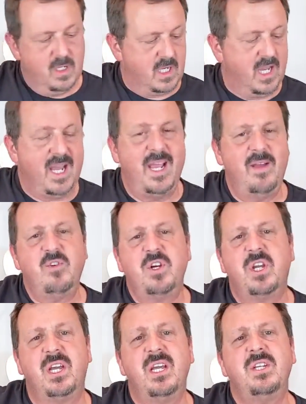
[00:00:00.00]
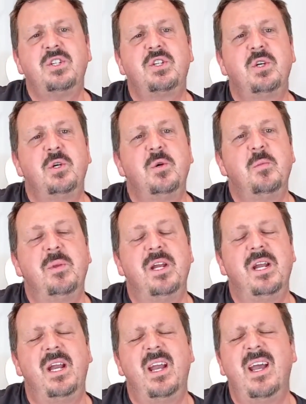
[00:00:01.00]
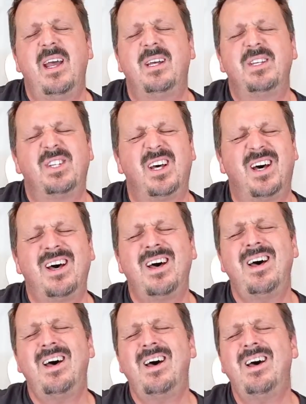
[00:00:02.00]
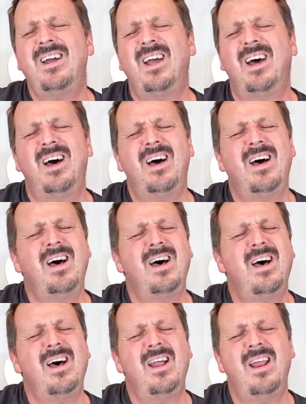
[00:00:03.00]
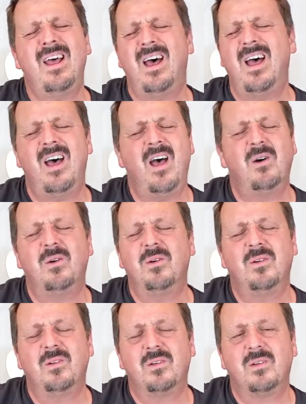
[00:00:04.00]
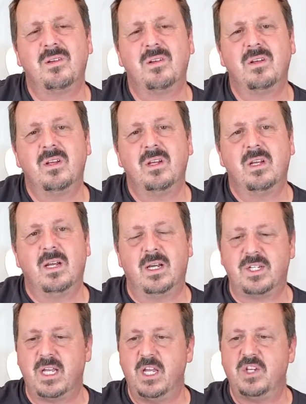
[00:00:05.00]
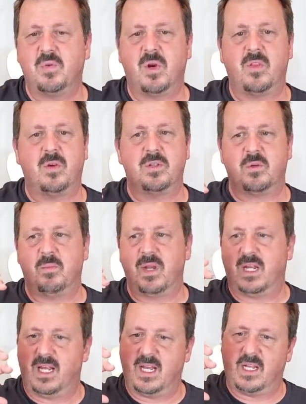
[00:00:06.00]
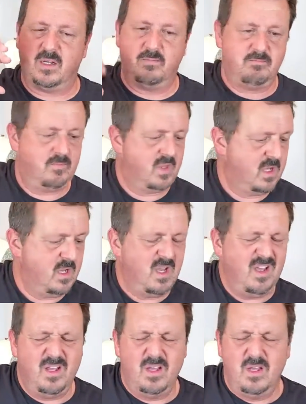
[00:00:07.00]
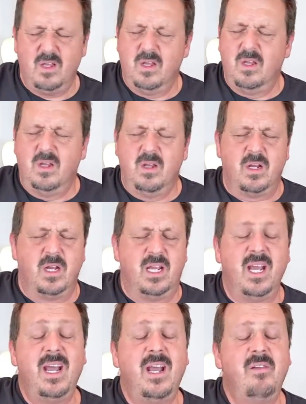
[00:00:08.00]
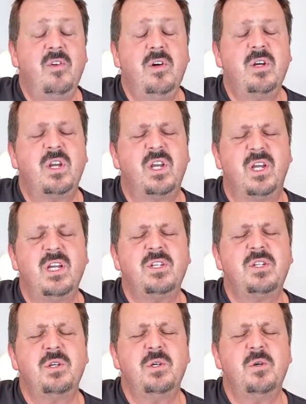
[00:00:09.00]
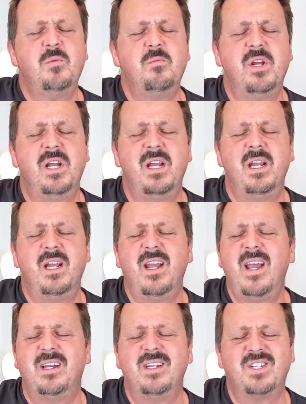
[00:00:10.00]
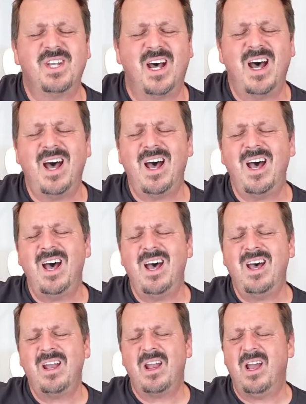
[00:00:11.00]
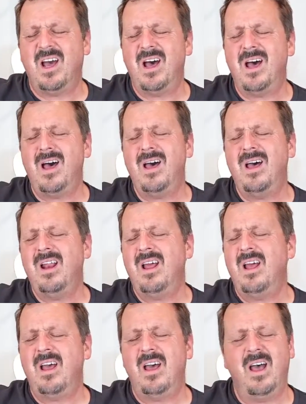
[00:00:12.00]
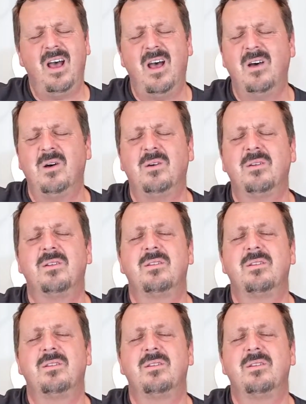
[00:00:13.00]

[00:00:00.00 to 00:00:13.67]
gave a kiss to me as I got out. I take each one of those and make it like a, gave a kiss to me as I got out,